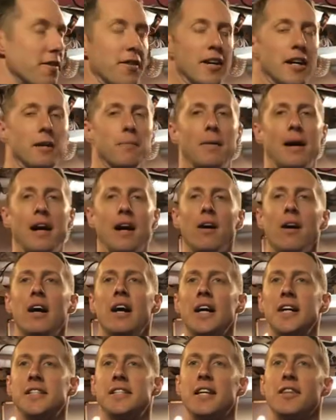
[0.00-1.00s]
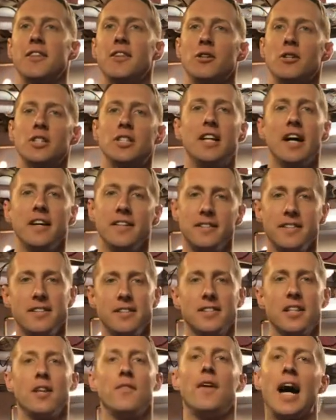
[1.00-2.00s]
think about is that there's dozens
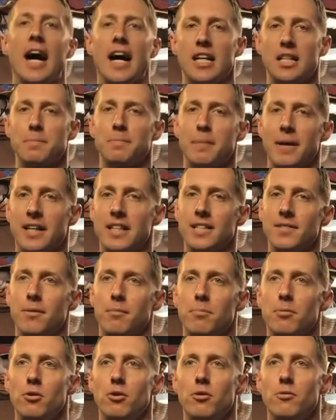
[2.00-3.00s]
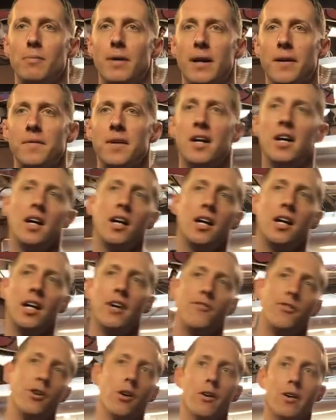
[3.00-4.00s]
of aspects of improvement.
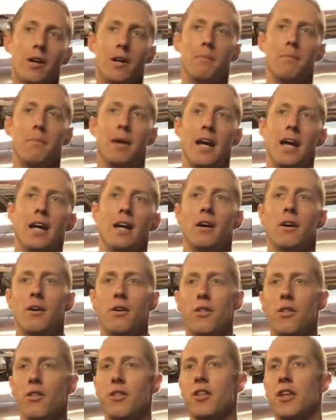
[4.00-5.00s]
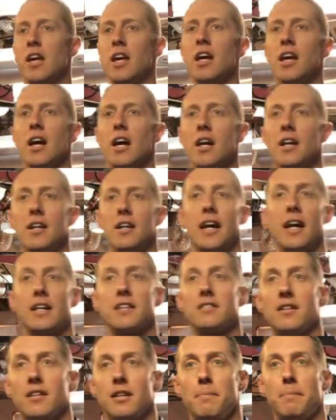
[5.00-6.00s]
If you're gonna make the next
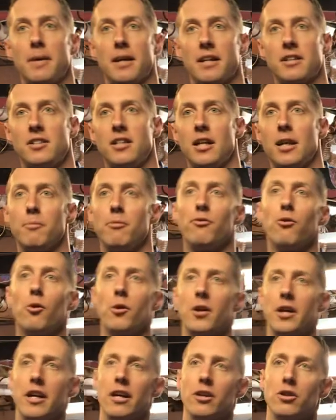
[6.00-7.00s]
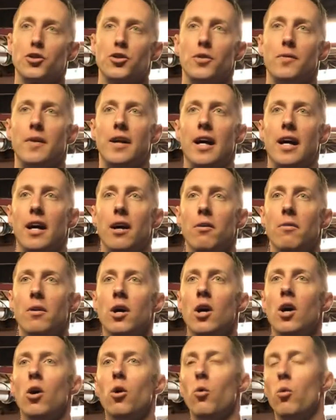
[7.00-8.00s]
Olympic team four years from now,
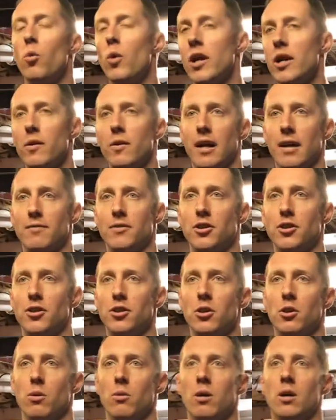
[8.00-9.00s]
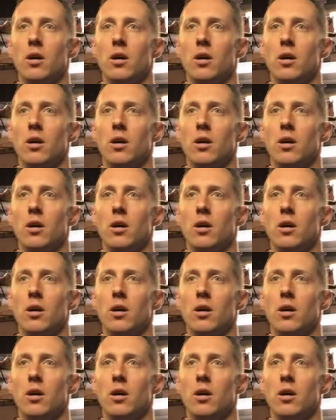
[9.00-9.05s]
what do you have to do?